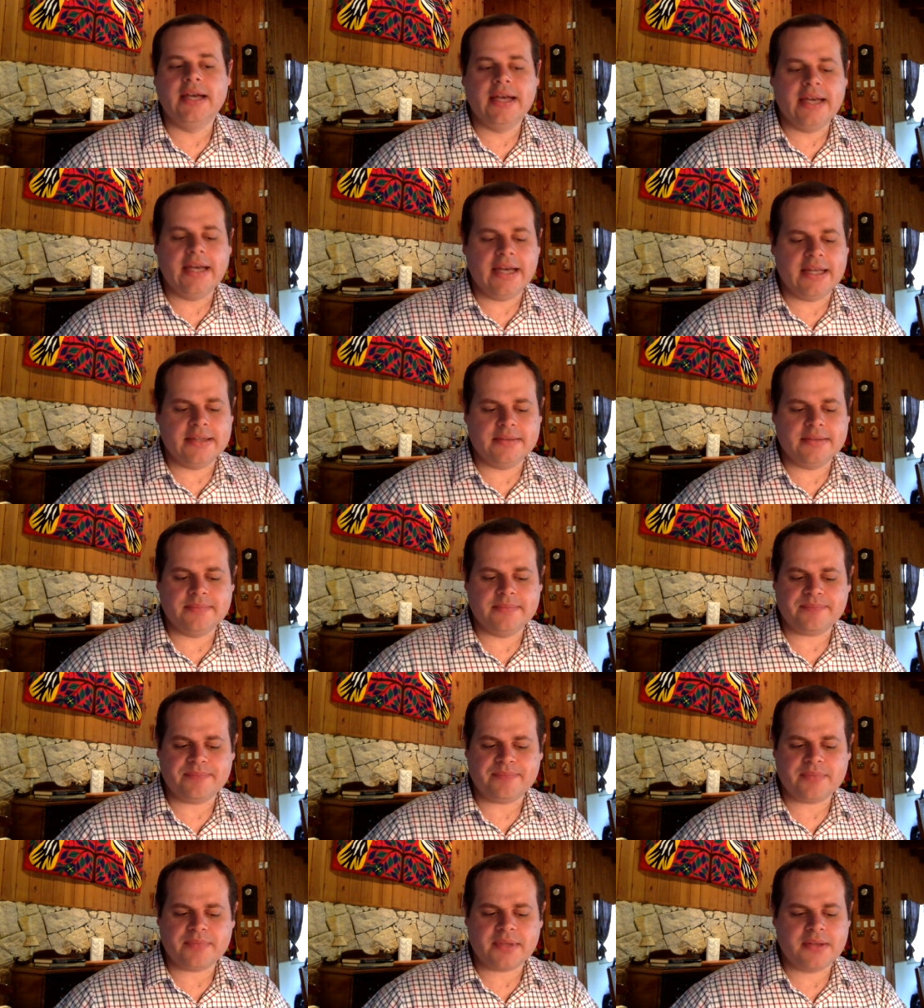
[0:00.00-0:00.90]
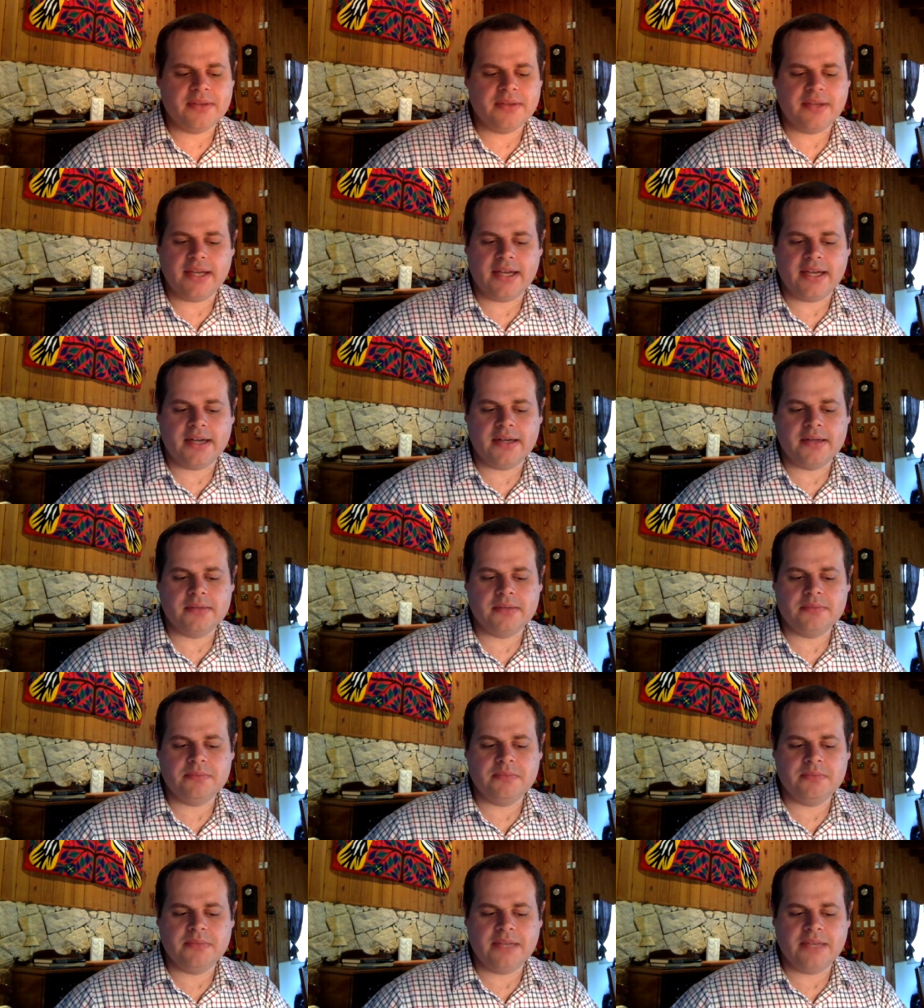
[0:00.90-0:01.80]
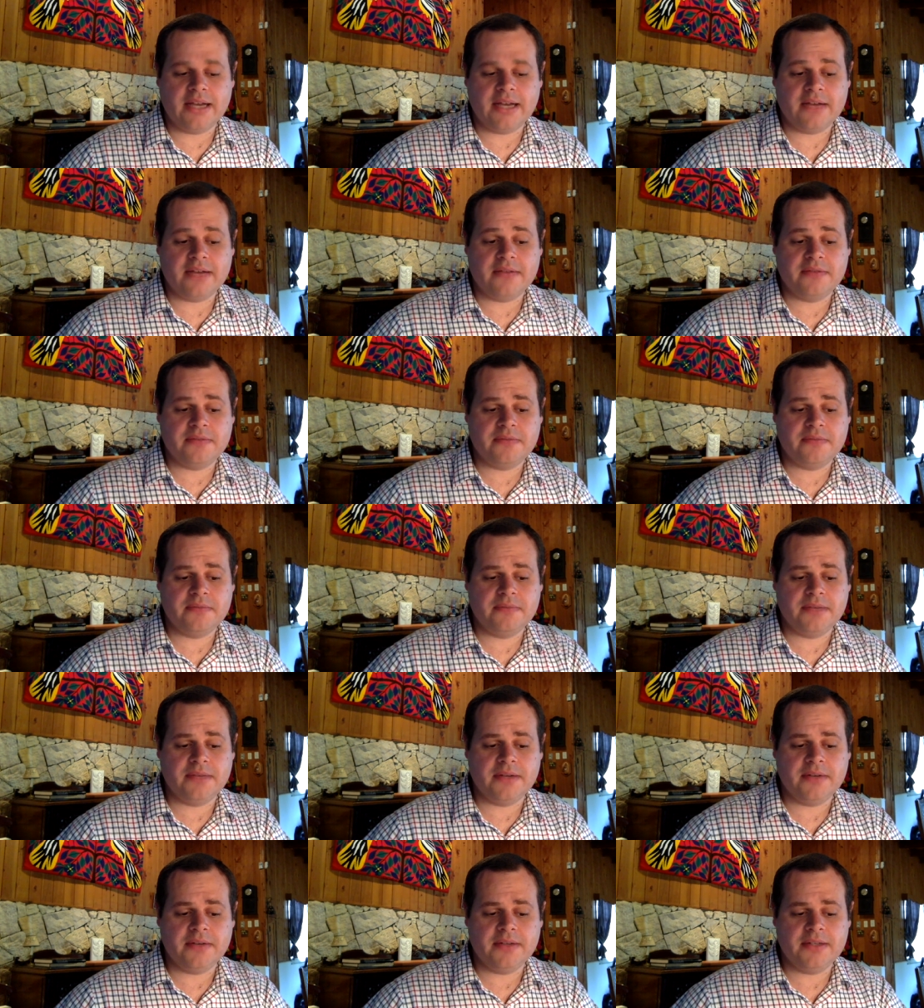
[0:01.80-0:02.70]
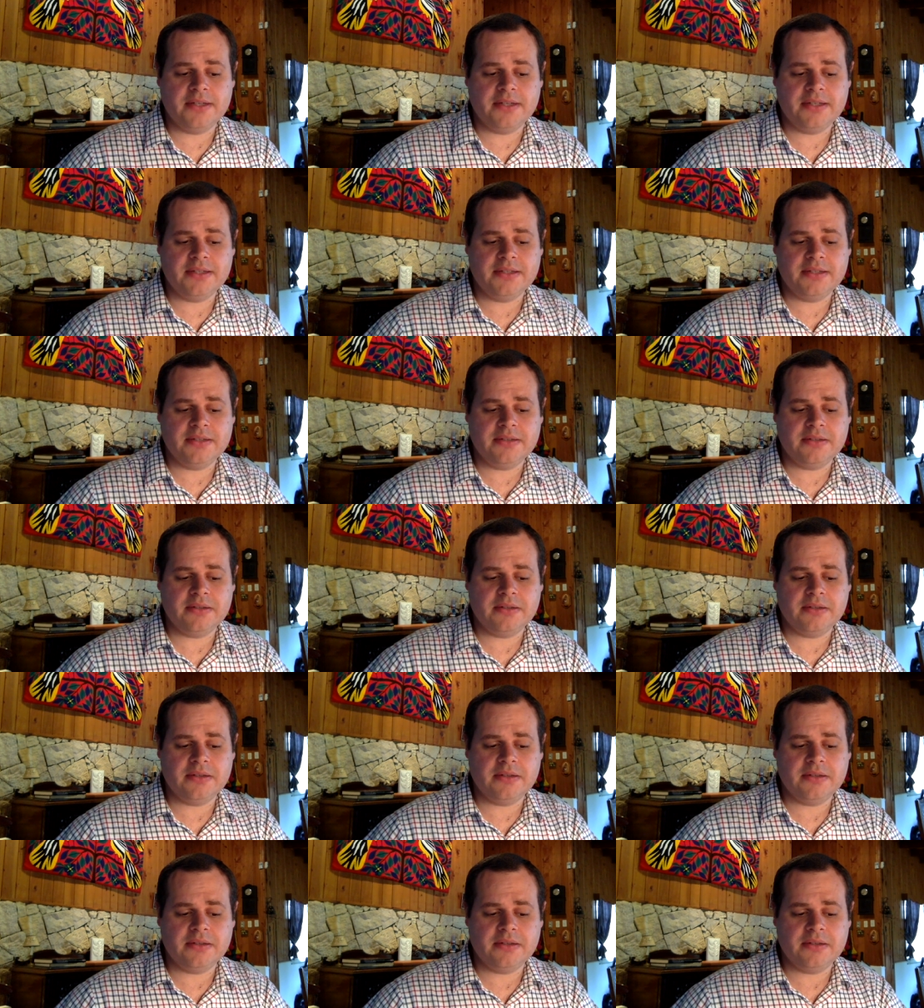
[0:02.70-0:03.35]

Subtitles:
and they have very